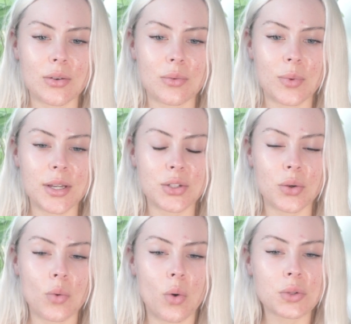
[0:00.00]
we
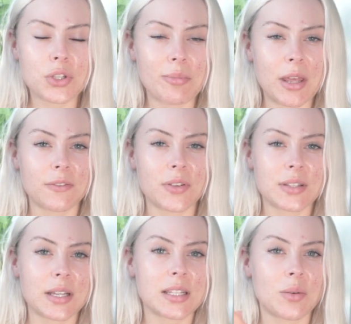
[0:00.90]
do also manifest
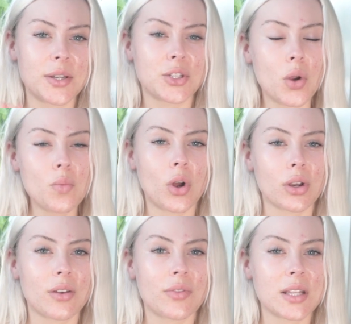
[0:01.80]
things that we don't
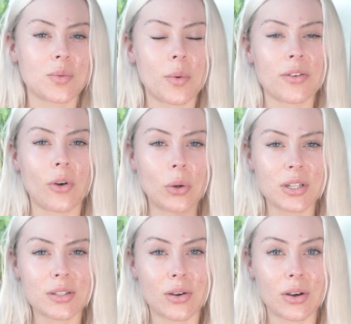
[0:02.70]
want if that's what we
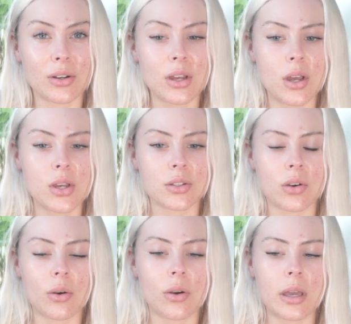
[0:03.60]
focus on.
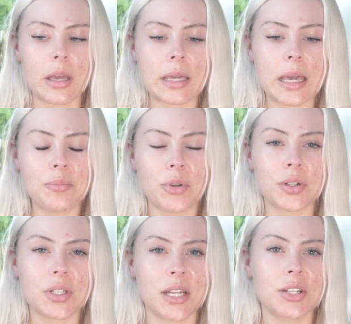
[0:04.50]
So keep your
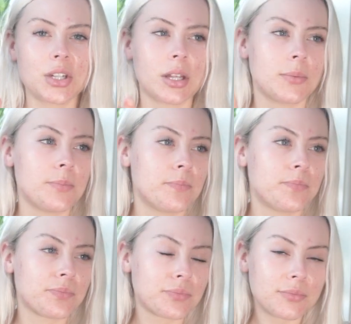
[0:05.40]
attention
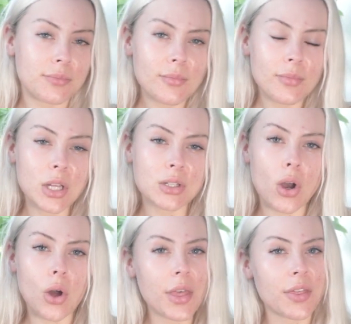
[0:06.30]

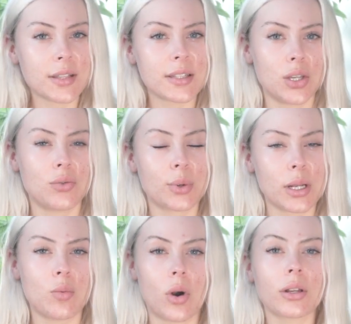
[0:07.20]
on the things that you
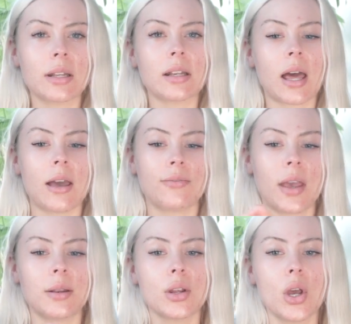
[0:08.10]
really want in life,
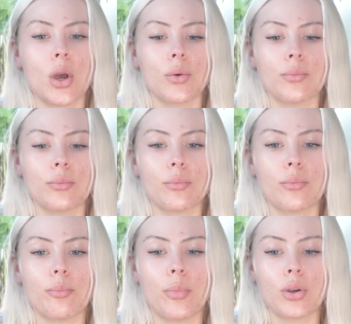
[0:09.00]
and
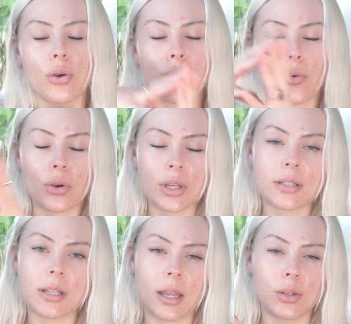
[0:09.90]
put your
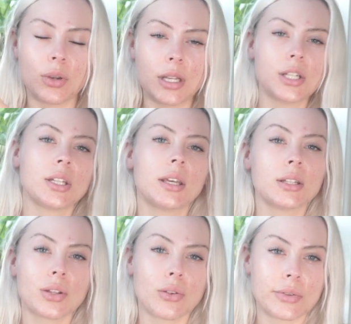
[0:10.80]
focus and your energy
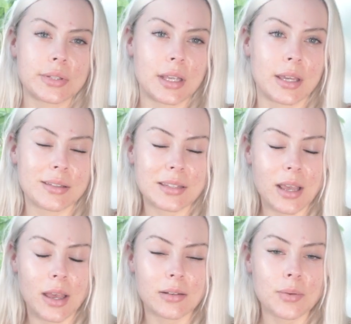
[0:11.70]
into those things,
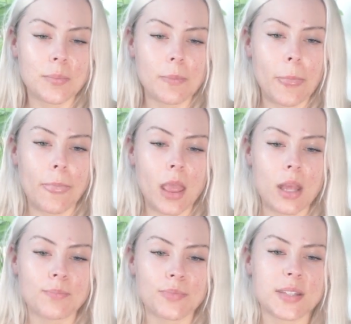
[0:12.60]
and
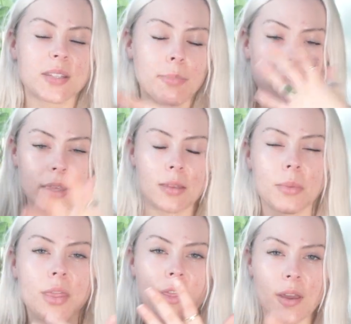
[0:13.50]
speak them
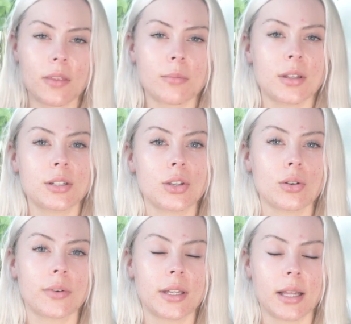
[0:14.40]
and think them into
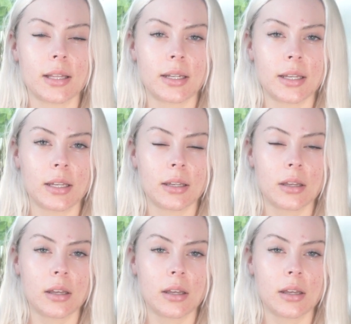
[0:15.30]
your reality.